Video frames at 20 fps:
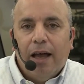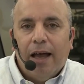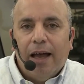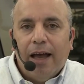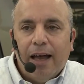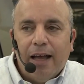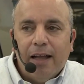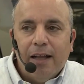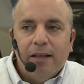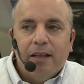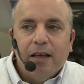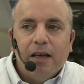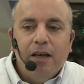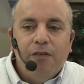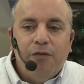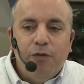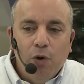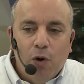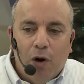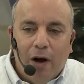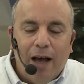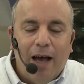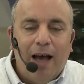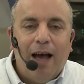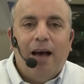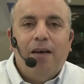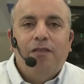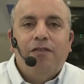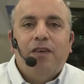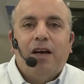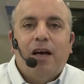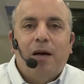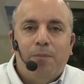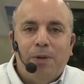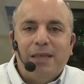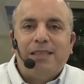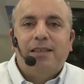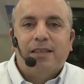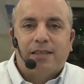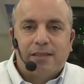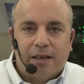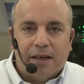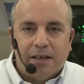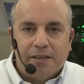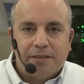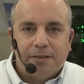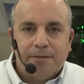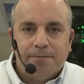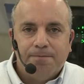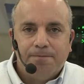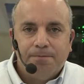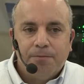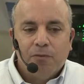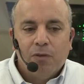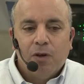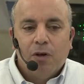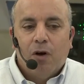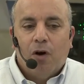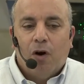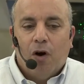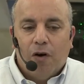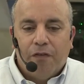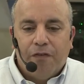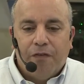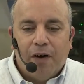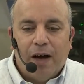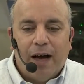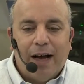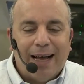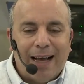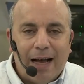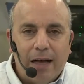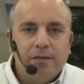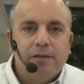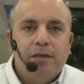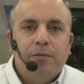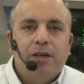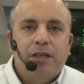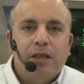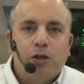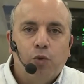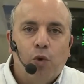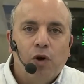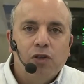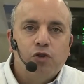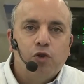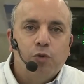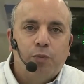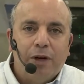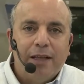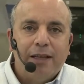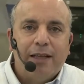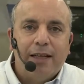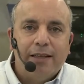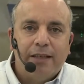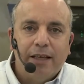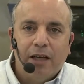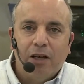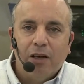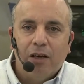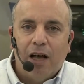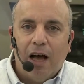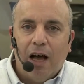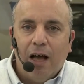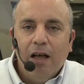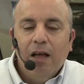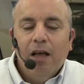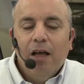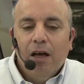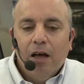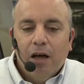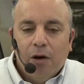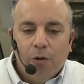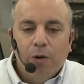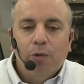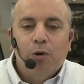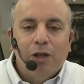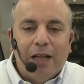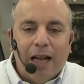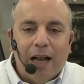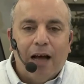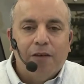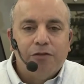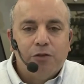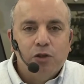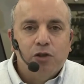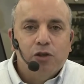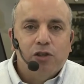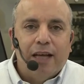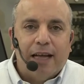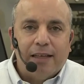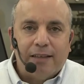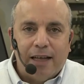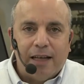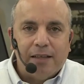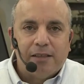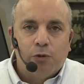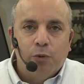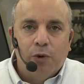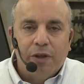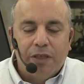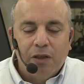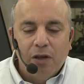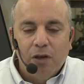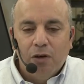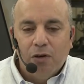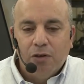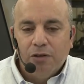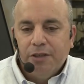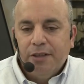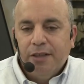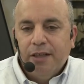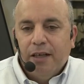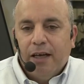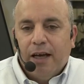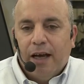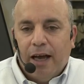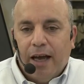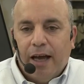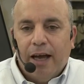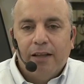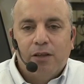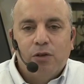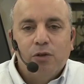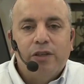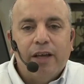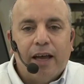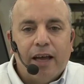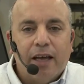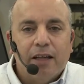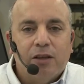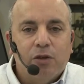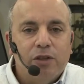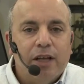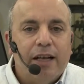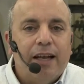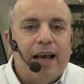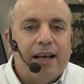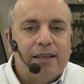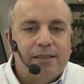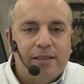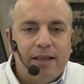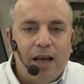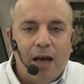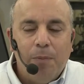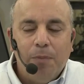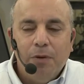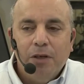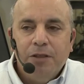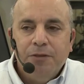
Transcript: And if you have a business case of a customer that wants to print lenticular, we would love to do that test with you and to take it to the next step.